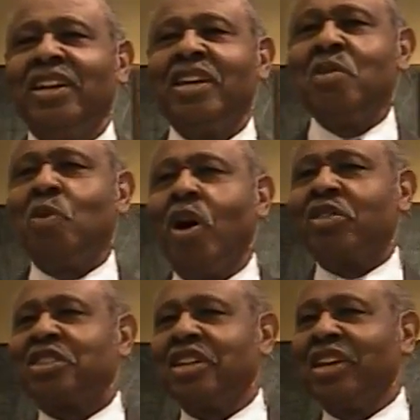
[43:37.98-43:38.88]
he
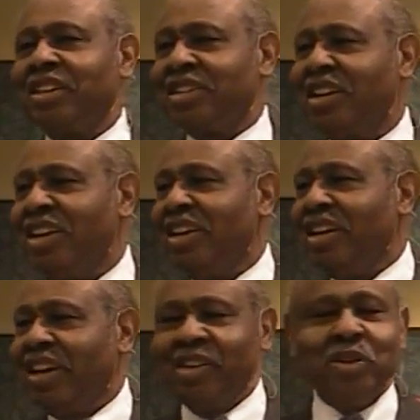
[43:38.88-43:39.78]
walks in
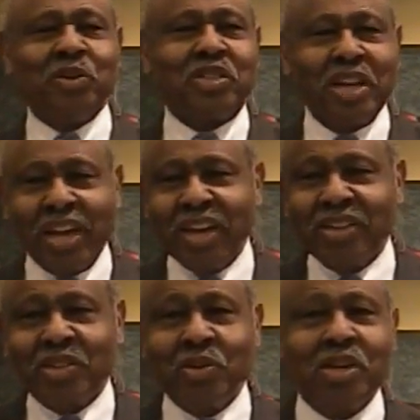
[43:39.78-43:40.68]
and you say
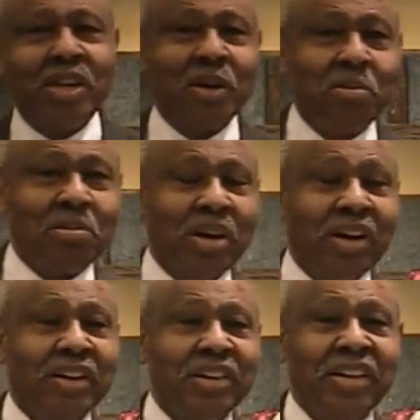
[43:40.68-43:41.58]
to him,
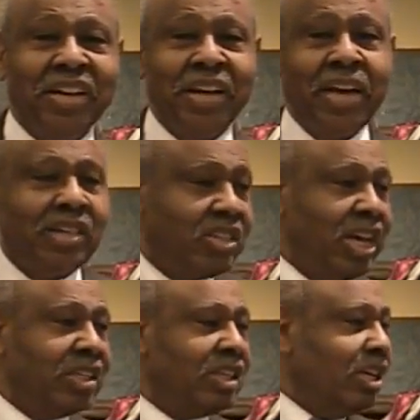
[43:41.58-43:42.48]
uh, hey,
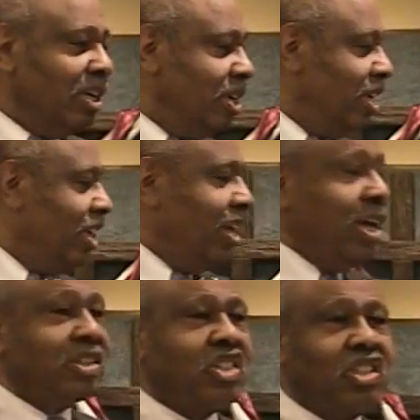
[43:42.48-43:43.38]
take the
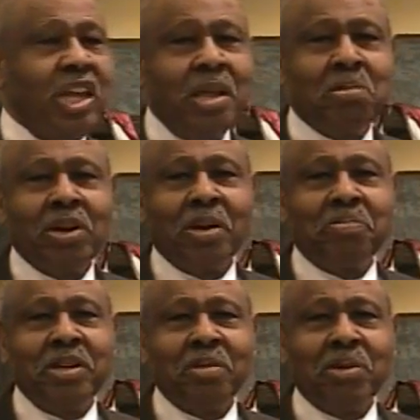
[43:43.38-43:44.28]
head table up
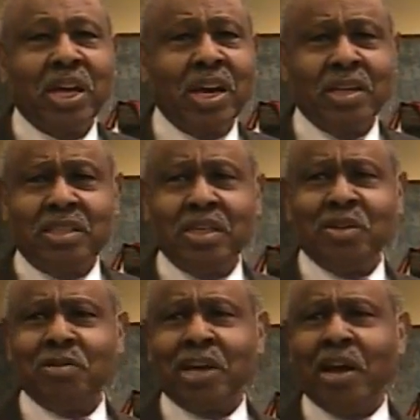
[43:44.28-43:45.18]
here, man. I see
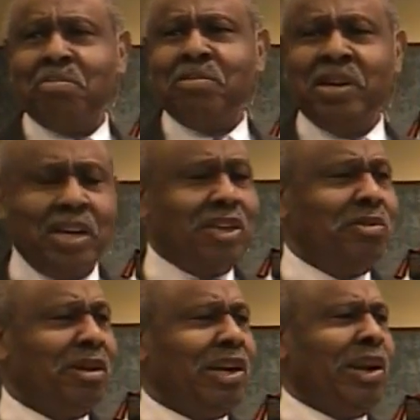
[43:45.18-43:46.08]
you got money.
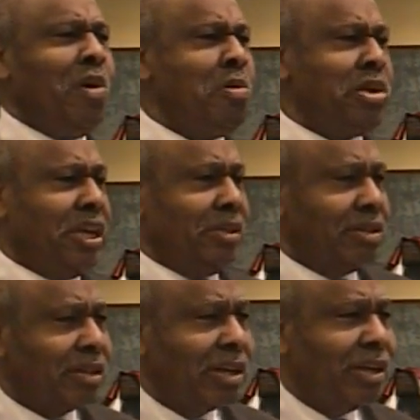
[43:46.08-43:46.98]
You're loaded.
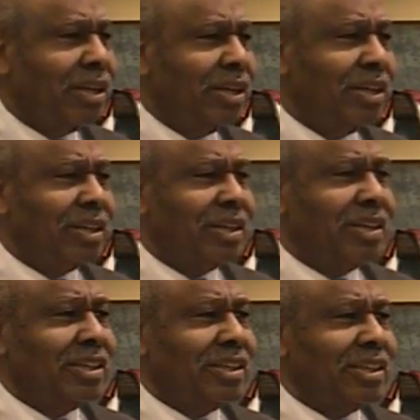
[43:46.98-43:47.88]

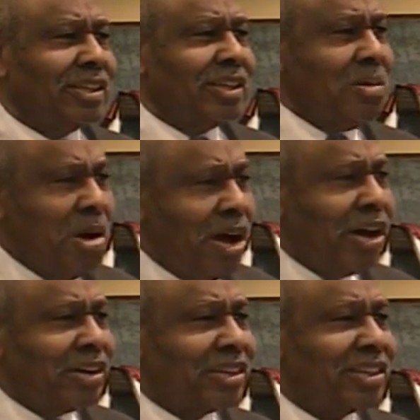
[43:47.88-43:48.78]
Come
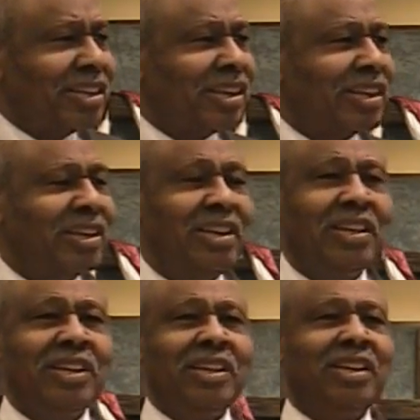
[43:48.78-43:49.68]
on.
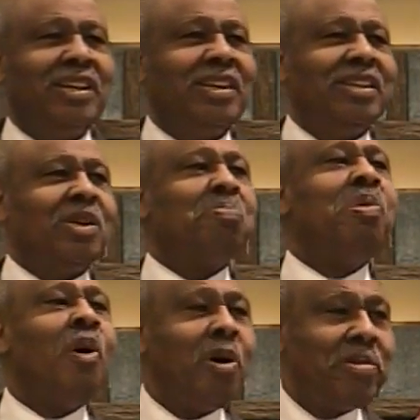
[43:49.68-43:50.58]
The
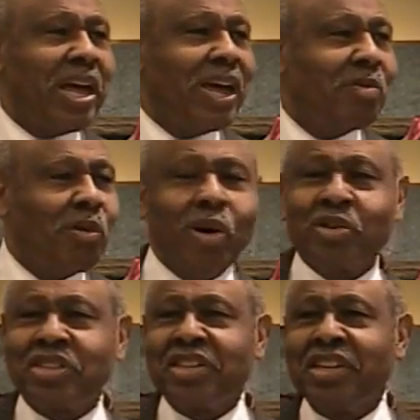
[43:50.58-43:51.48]
poor man
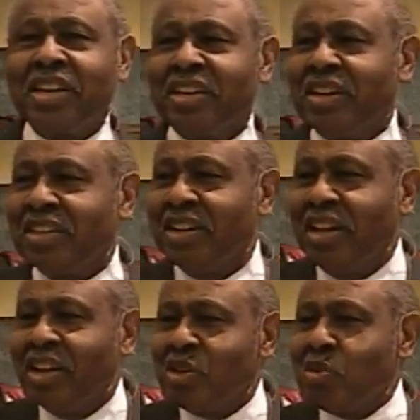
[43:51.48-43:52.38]
walks in and
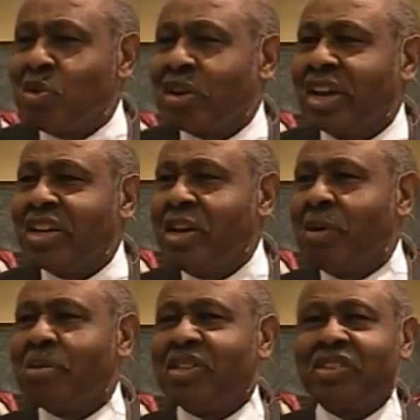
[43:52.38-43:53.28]
you look at
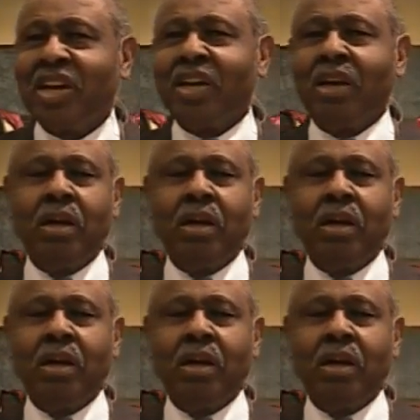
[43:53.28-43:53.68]
him and say,